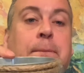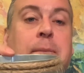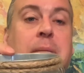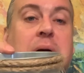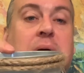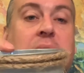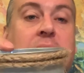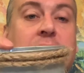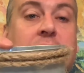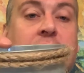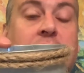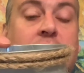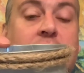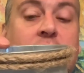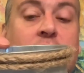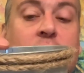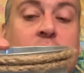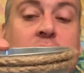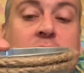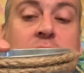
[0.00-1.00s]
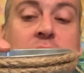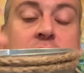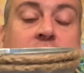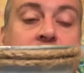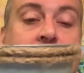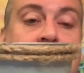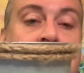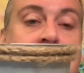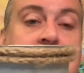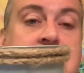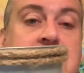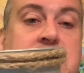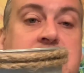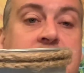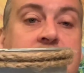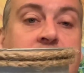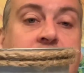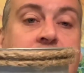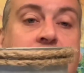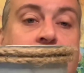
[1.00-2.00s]
How neat
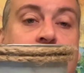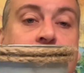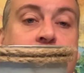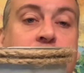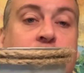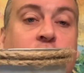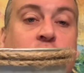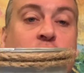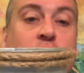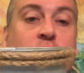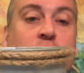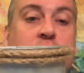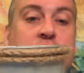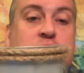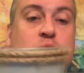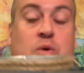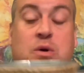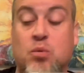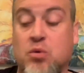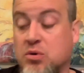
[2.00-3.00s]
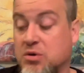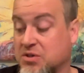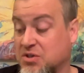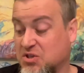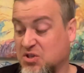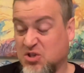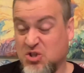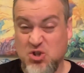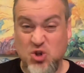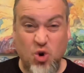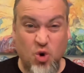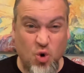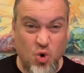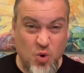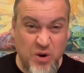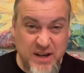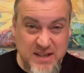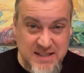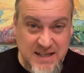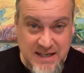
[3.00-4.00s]
are those? We were so
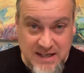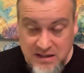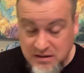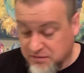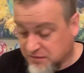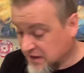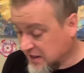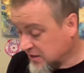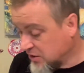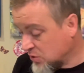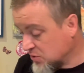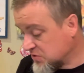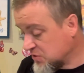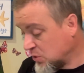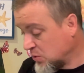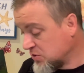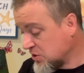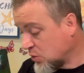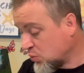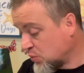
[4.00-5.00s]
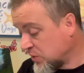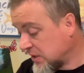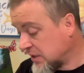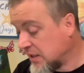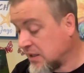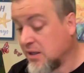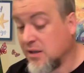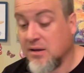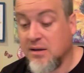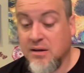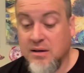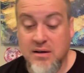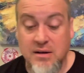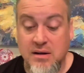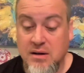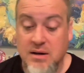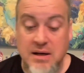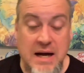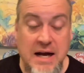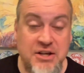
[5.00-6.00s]
excited to find those. Those are really,
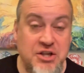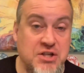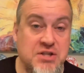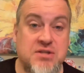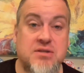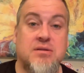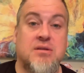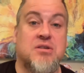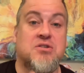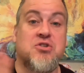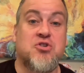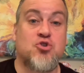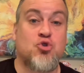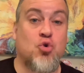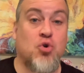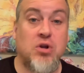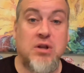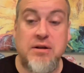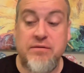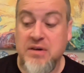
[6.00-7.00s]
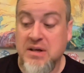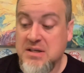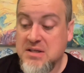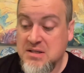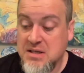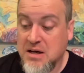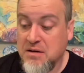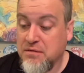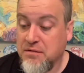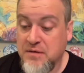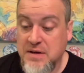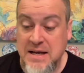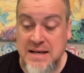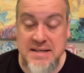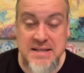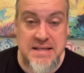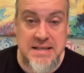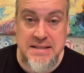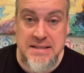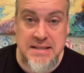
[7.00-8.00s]
I just, the Shore Living stuff at
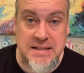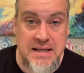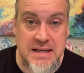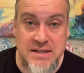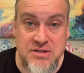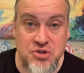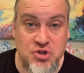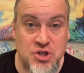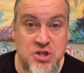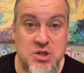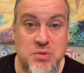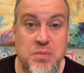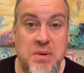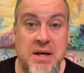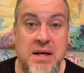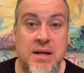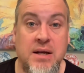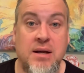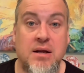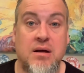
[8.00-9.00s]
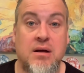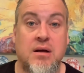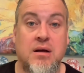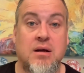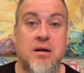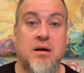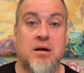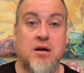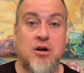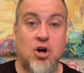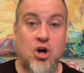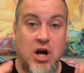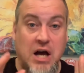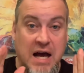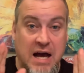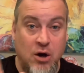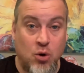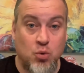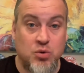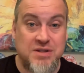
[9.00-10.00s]
DT has just been
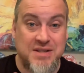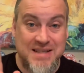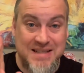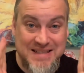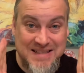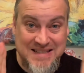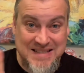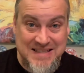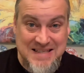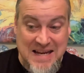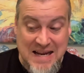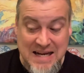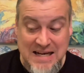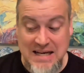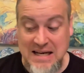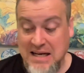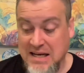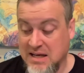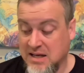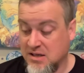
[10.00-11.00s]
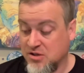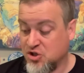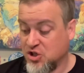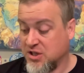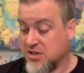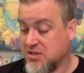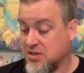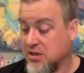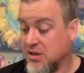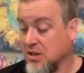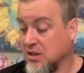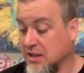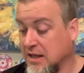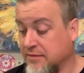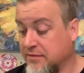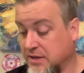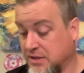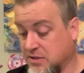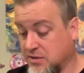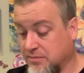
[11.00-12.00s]
outstanding. Just
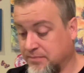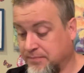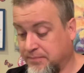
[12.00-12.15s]
love it.